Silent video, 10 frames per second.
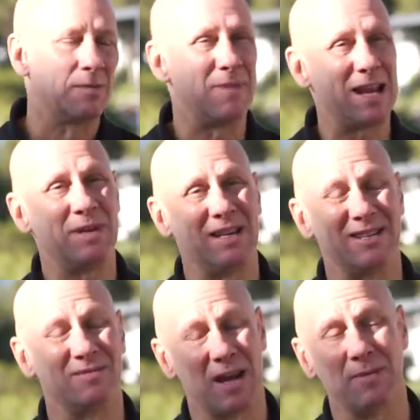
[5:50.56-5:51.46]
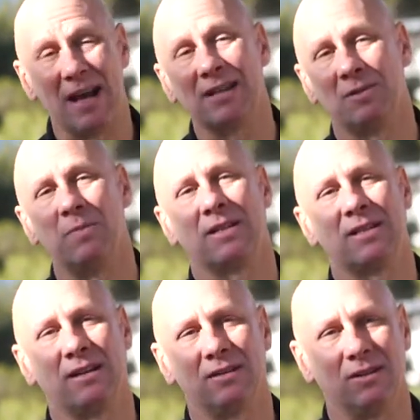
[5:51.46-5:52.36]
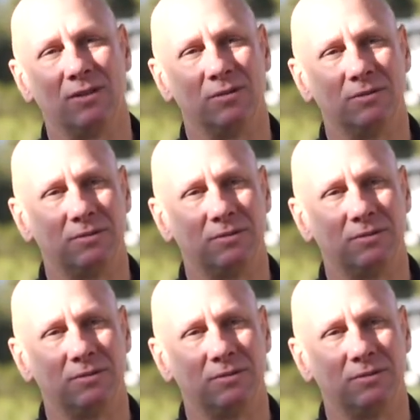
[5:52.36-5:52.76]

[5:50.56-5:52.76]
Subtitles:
maybe that's the best thing to do.